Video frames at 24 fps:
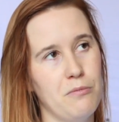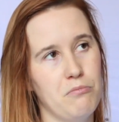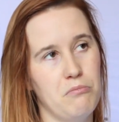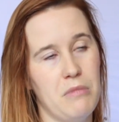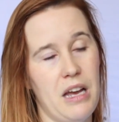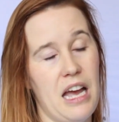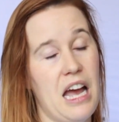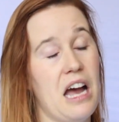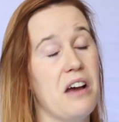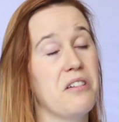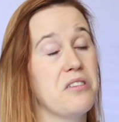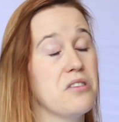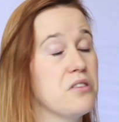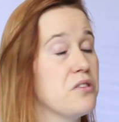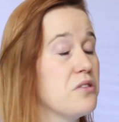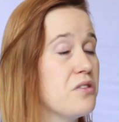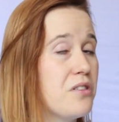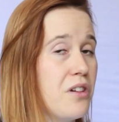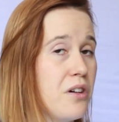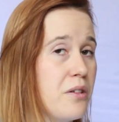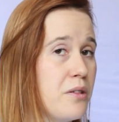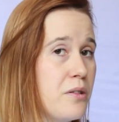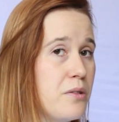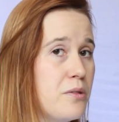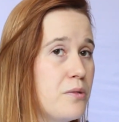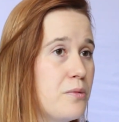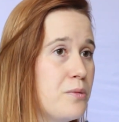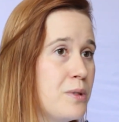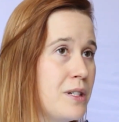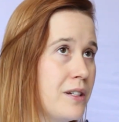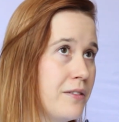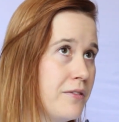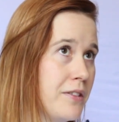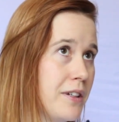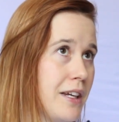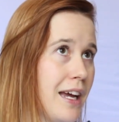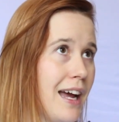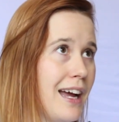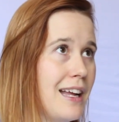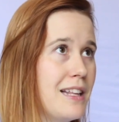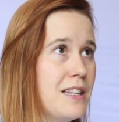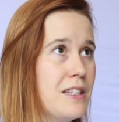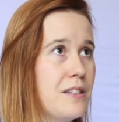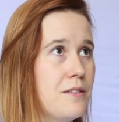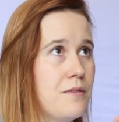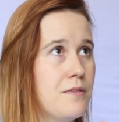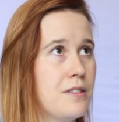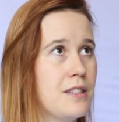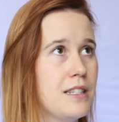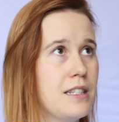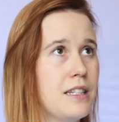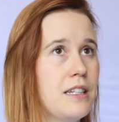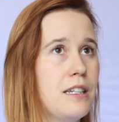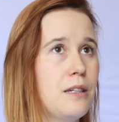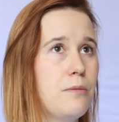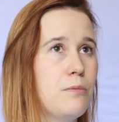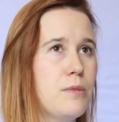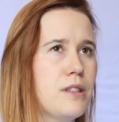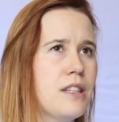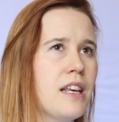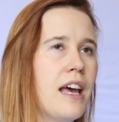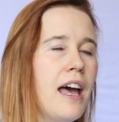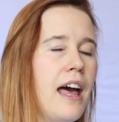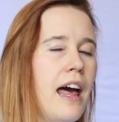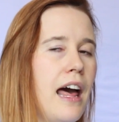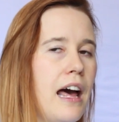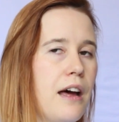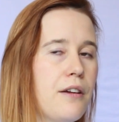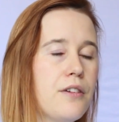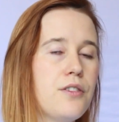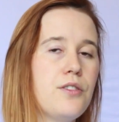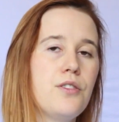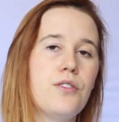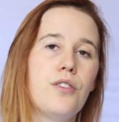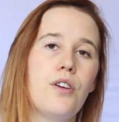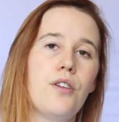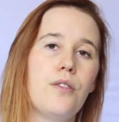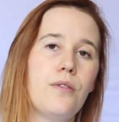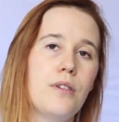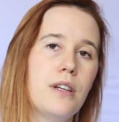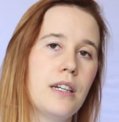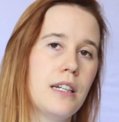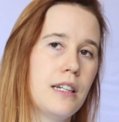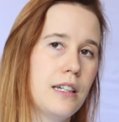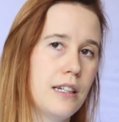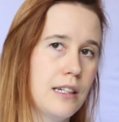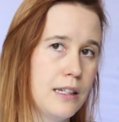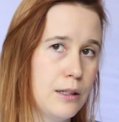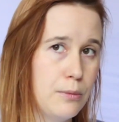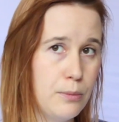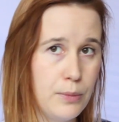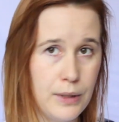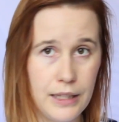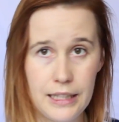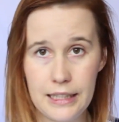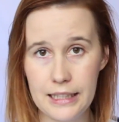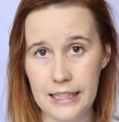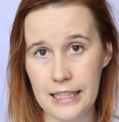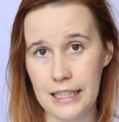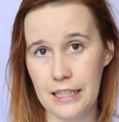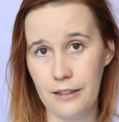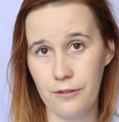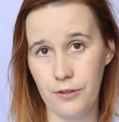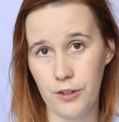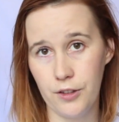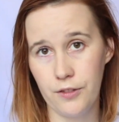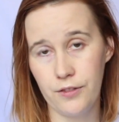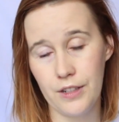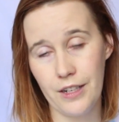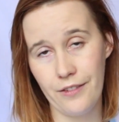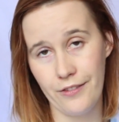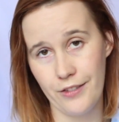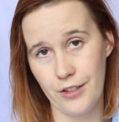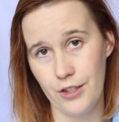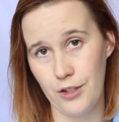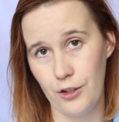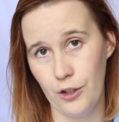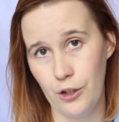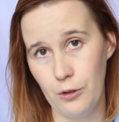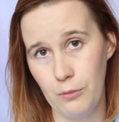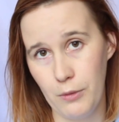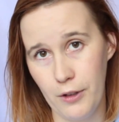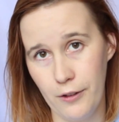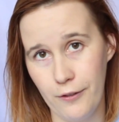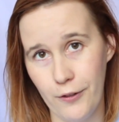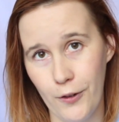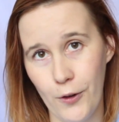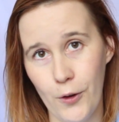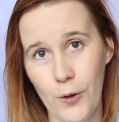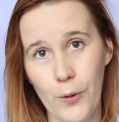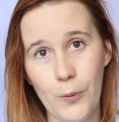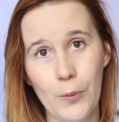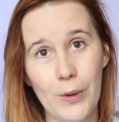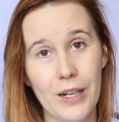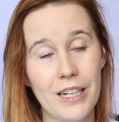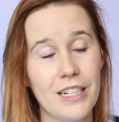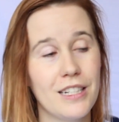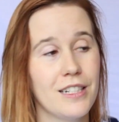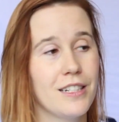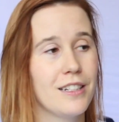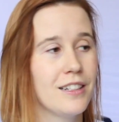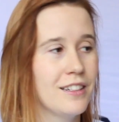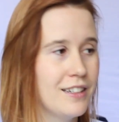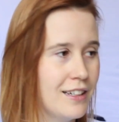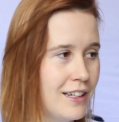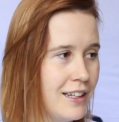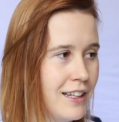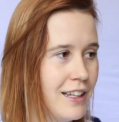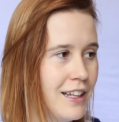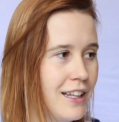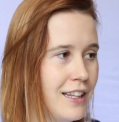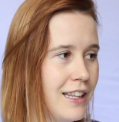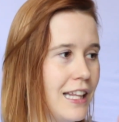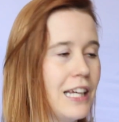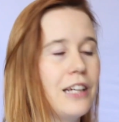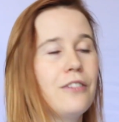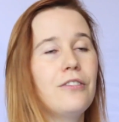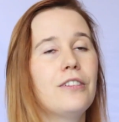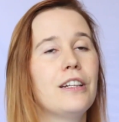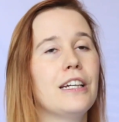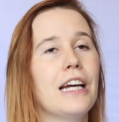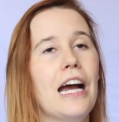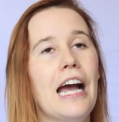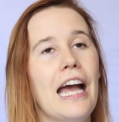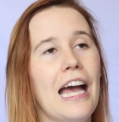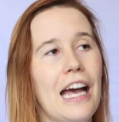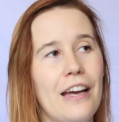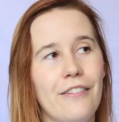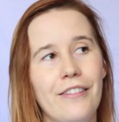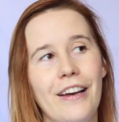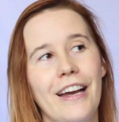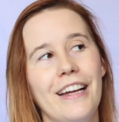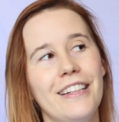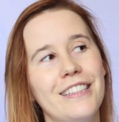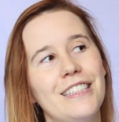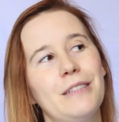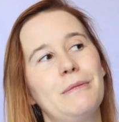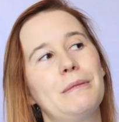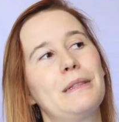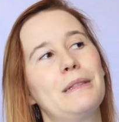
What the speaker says: how to sew different kinds of seams, how to sew completely if you've never sewn before, which thankfully I have had some